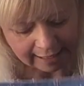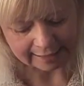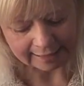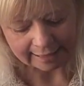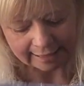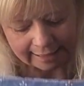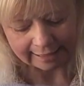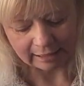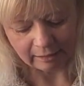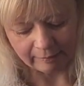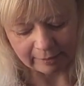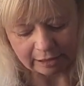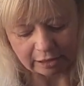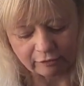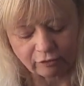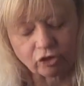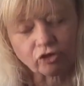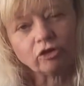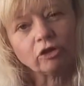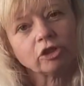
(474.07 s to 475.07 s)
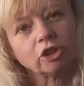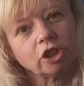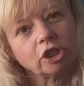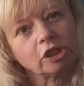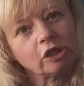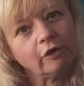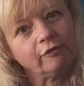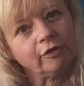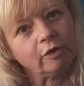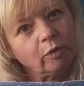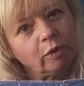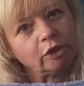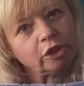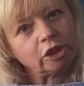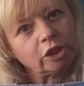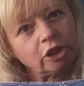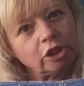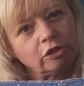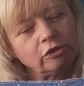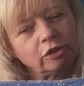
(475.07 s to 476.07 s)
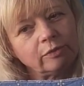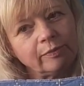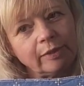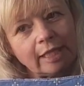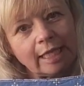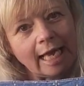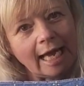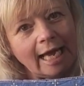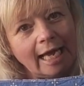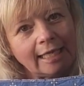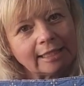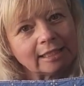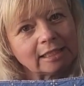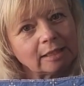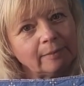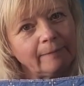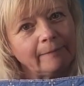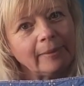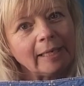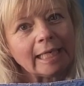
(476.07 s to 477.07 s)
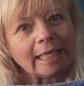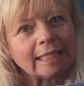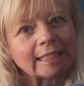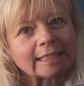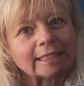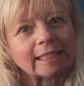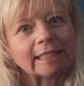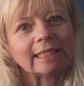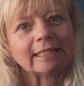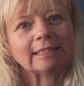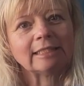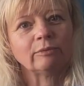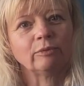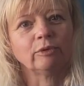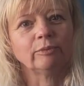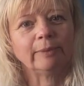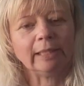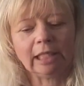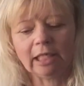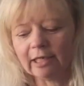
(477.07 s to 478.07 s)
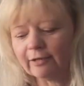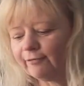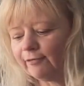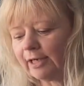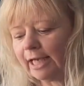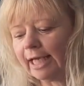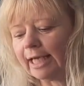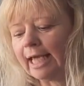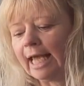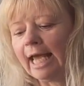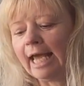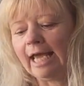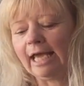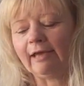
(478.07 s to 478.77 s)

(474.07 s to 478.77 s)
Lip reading: and a little bit of structure. So if you wanted to do something that had some pleats in it, it would be lovely.